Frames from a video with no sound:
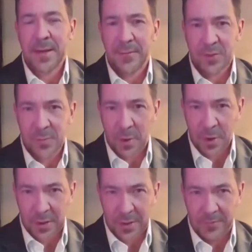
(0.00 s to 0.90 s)
devil's
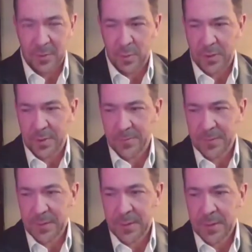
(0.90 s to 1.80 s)
bargain, if you will.
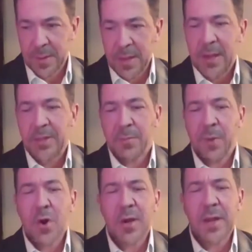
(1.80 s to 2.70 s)
And the
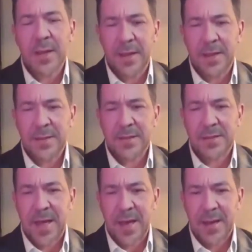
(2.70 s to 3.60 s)
bargain is
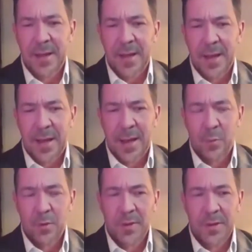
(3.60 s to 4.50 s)
that I
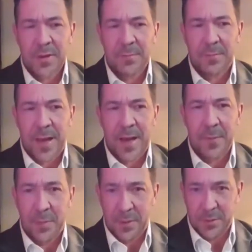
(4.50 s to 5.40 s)
will get
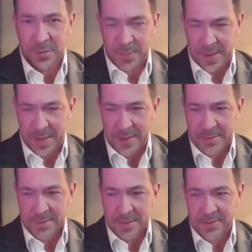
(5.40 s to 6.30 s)
my bills
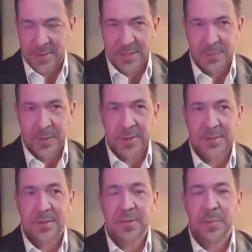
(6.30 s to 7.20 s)
passed at the
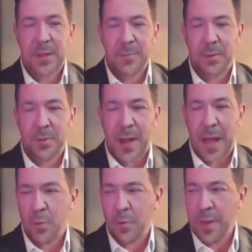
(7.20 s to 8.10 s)
expense of the people.
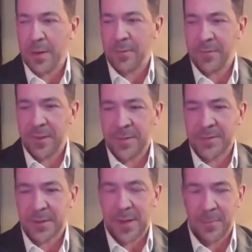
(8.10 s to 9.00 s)
I will have
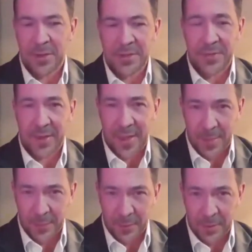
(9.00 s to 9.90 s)
things accomplished at the
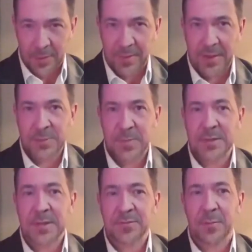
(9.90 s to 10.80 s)
Capitol at the
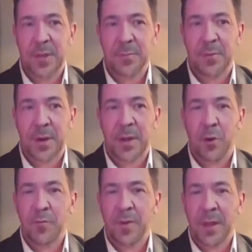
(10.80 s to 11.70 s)
expense of the people, and
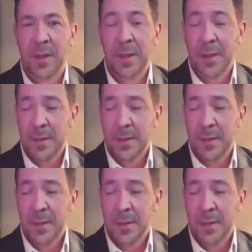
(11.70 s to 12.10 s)
hopefully